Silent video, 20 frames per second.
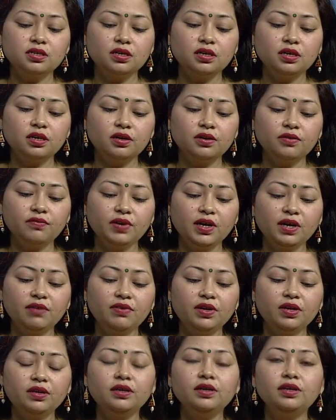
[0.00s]
uh, we
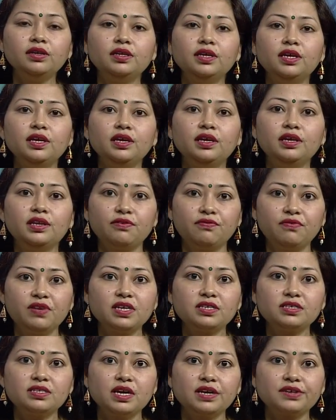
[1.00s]
have learned the
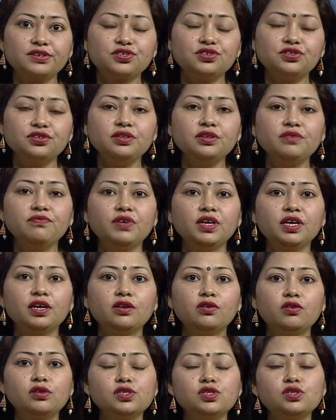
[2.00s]
reflex action we
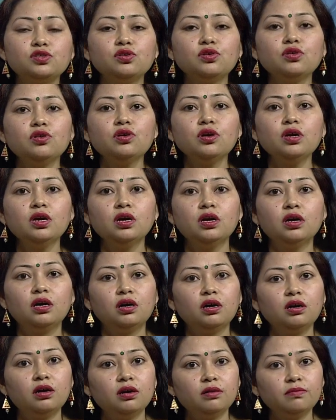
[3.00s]
can also
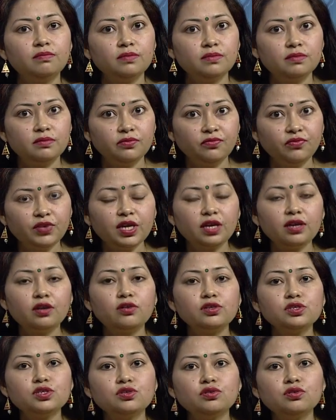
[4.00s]
uh, we can
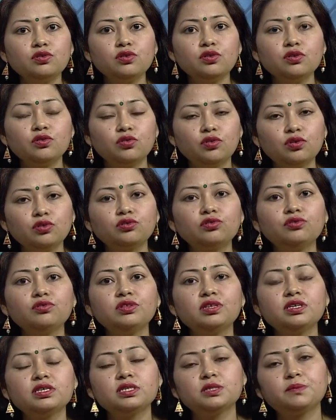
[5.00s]
also go
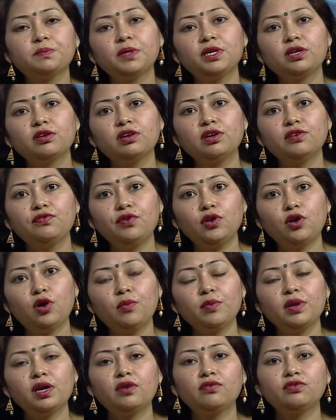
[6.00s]
through this particular
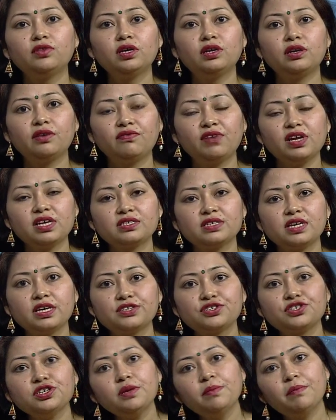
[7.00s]
phenomena of the reflex
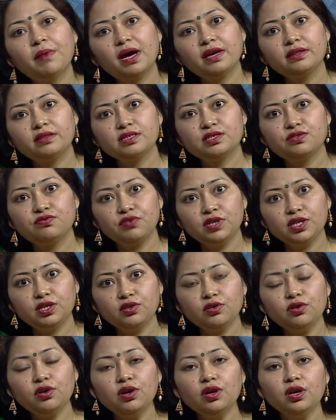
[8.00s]
action by this
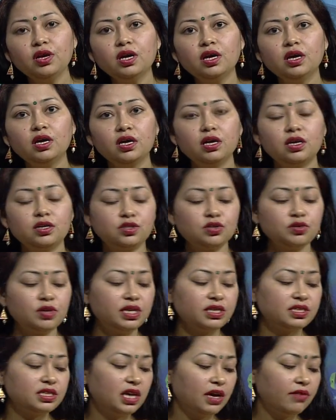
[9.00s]
video. Uh, so,
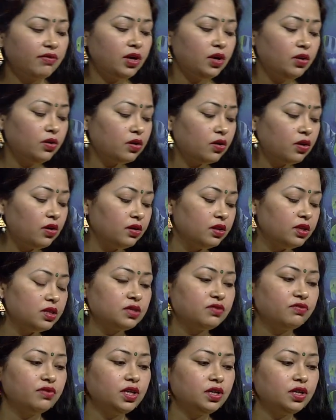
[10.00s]
let us have a look on this